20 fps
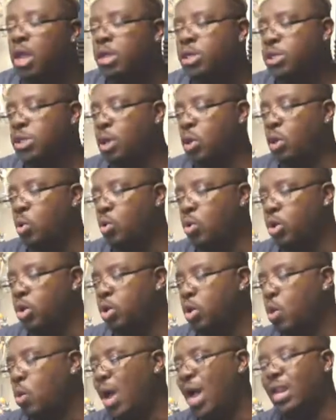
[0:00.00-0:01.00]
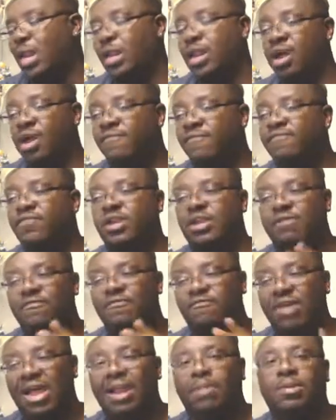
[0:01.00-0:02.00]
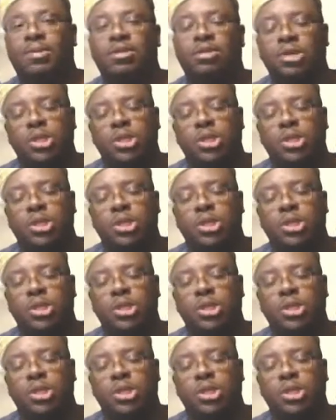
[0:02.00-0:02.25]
So, I love the development,